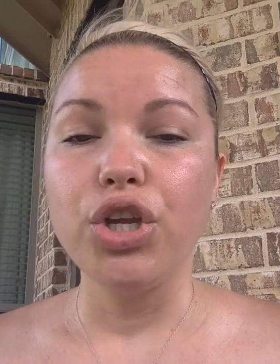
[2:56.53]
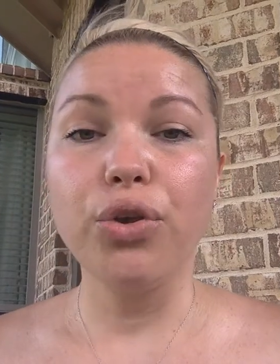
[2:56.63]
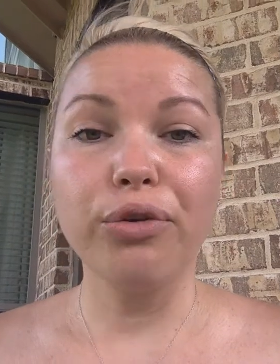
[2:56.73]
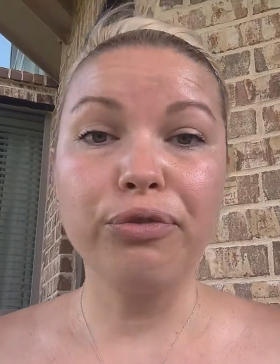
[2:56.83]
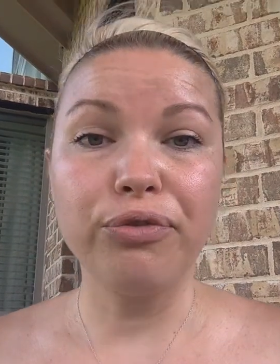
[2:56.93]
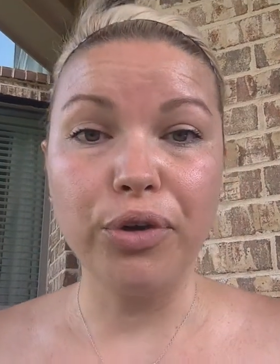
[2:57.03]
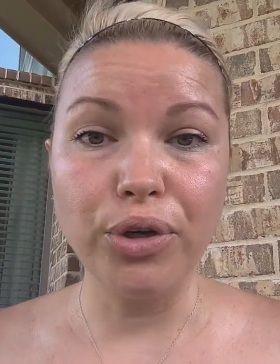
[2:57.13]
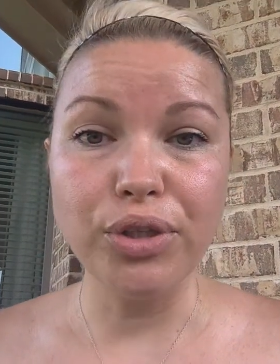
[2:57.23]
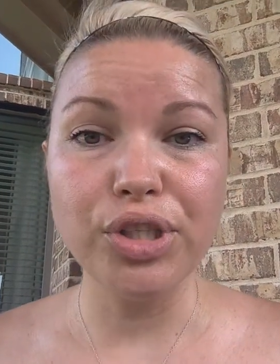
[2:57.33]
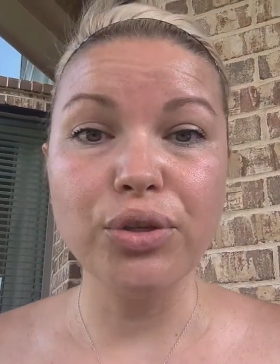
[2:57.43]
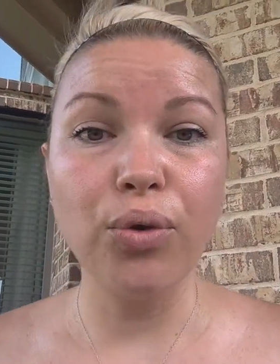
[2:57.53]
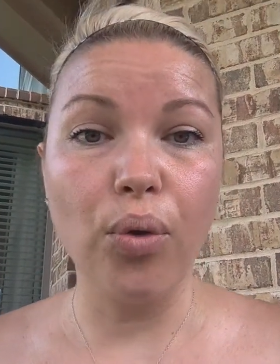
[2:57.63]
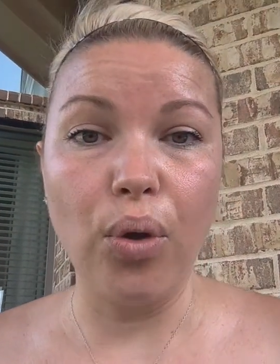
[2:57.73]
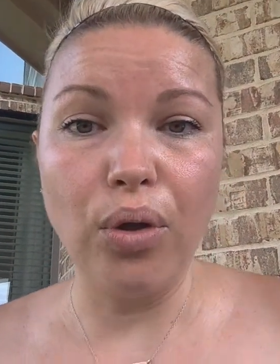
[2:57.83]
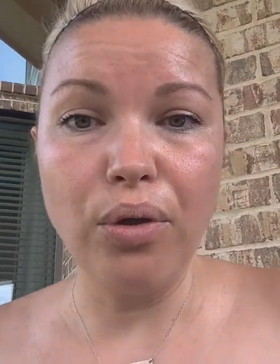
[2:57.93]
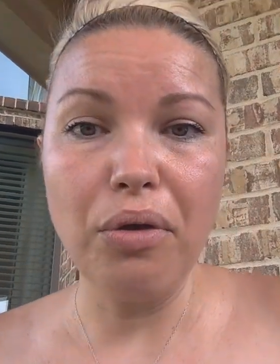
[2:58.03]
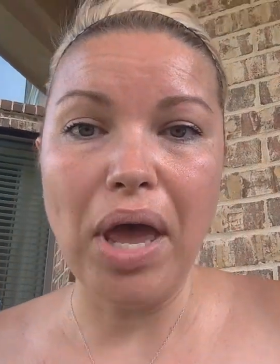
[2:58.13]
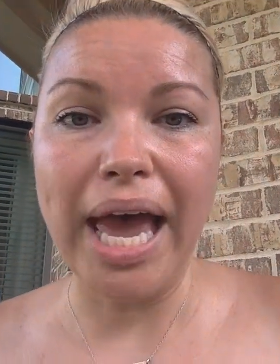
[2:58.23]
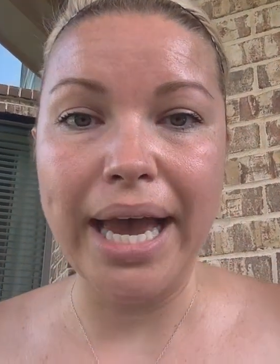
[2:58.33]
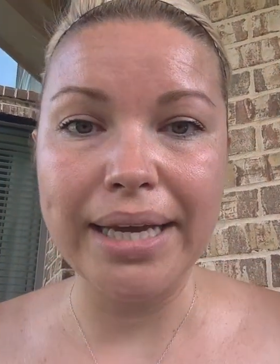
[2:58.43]
Your first goal
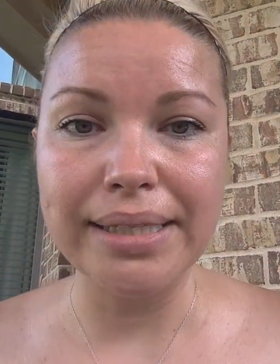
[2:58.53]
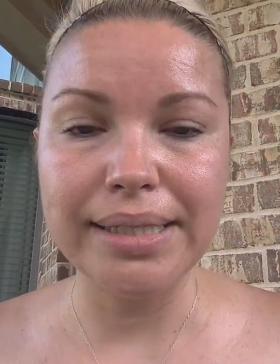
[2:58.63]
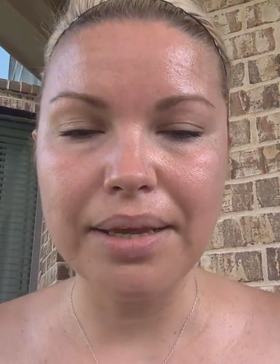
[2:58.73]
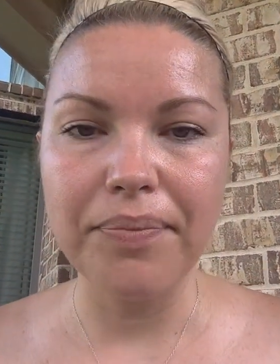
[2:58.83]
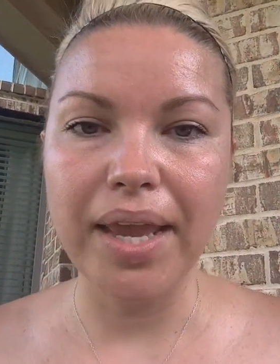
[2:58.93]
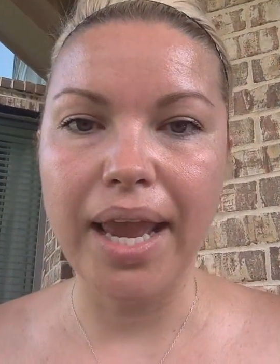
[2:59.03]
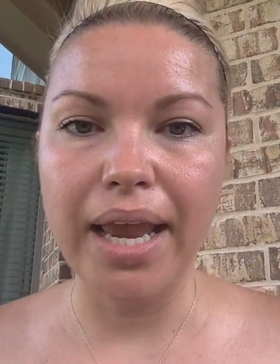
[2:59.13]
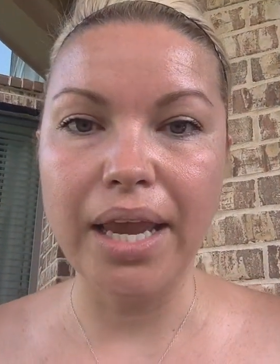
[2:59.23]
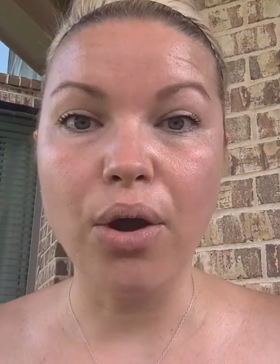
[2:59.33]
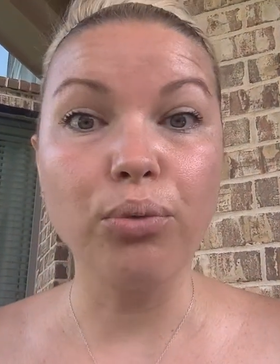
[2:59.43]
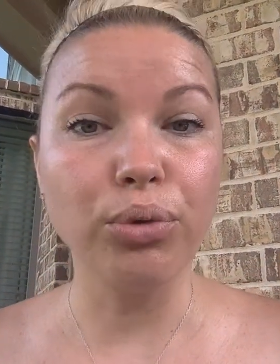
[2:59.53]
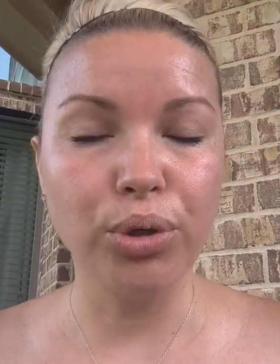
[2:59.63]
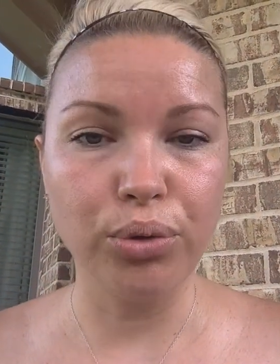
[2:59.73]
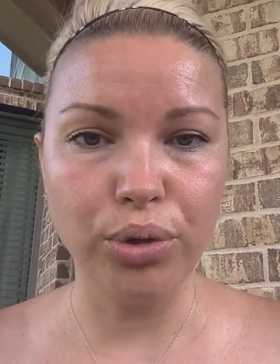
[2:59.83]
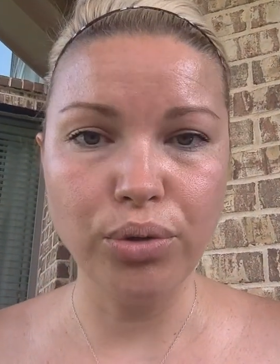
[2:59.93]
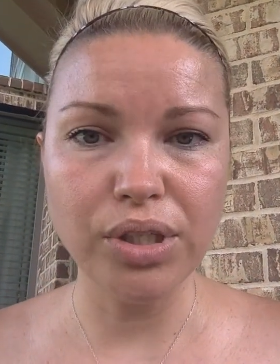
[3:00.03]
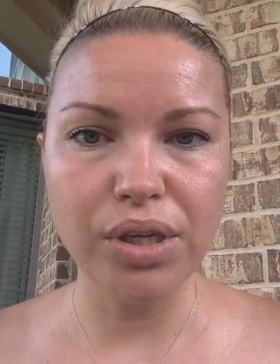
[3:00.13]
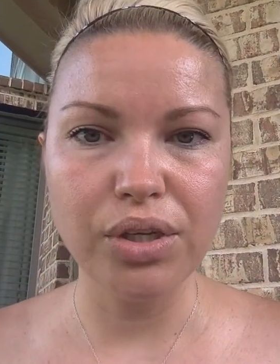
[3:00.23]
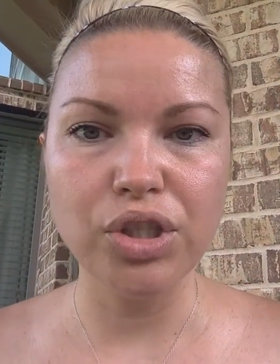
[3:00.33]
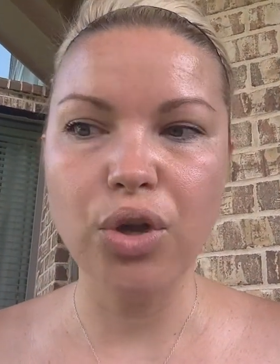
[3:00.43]
as a
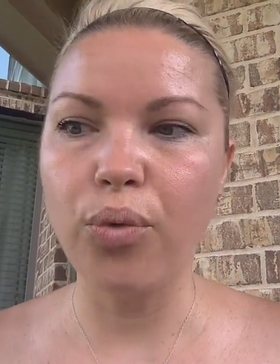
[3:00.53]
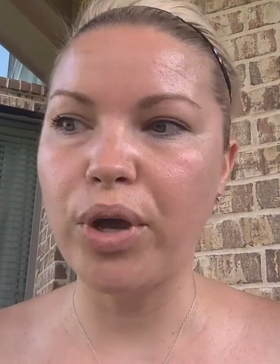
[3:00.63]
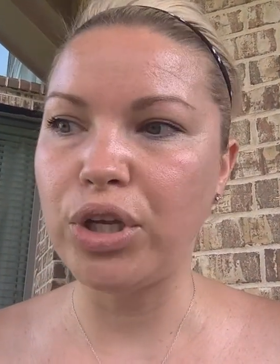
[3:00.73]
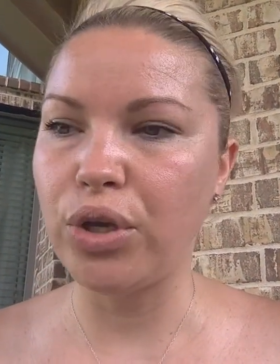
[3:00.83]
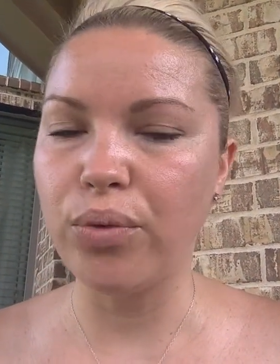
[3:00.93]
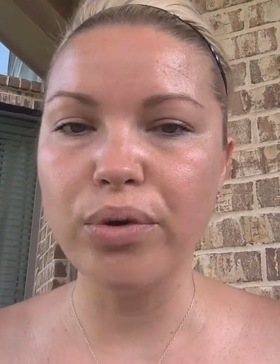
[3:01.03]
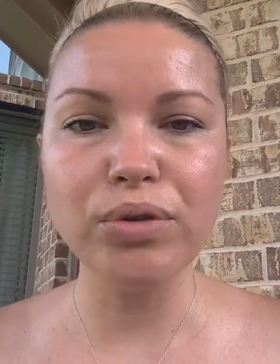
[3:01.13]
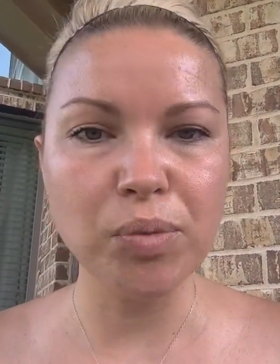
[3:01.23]
recruit, so when you are a